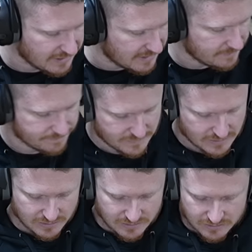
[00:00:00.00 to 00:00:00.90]
here
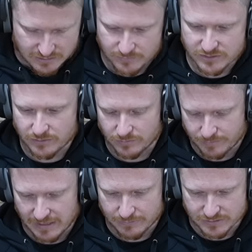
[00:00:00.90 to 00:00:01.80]
and we'll see what
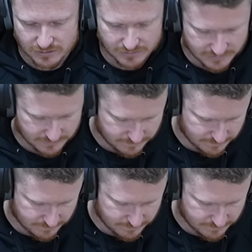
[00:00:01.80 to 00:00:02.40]
the power's like.